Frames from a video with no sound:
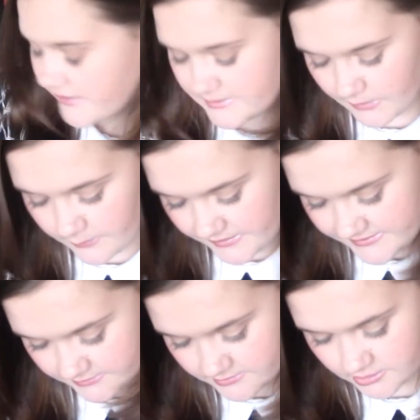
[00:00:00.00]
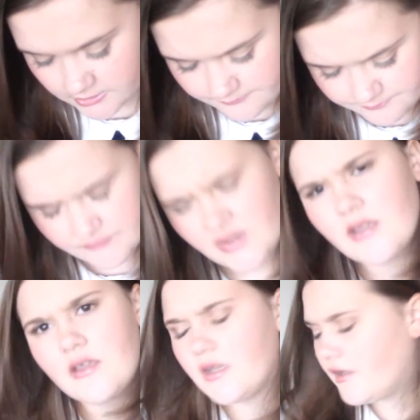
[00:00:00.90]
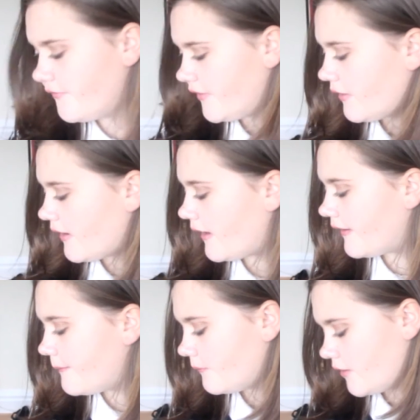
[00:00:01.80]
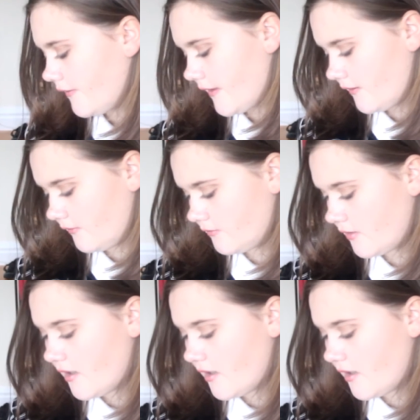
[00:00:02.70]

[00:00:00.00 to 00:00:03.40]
They smell amazing. So, if you can, like, what are they?